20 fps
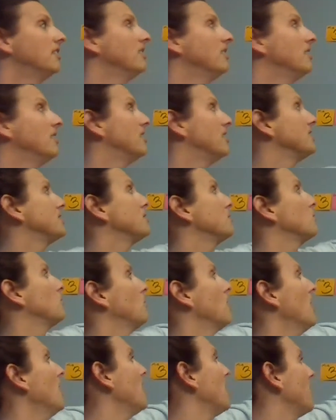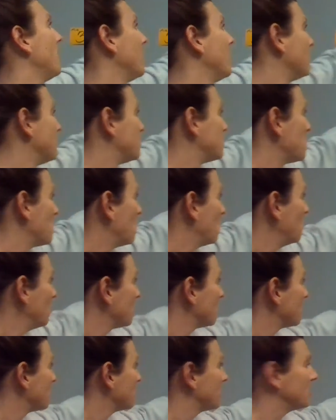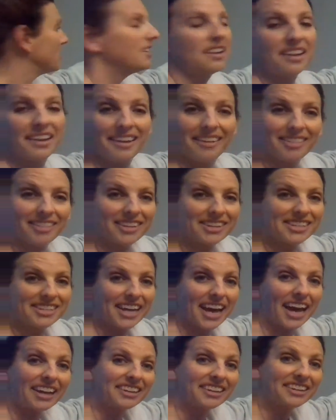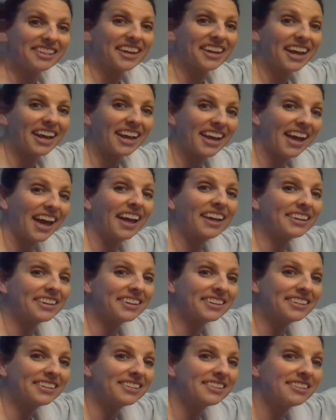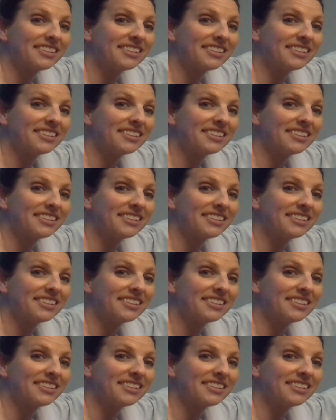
this way toward the data that I added.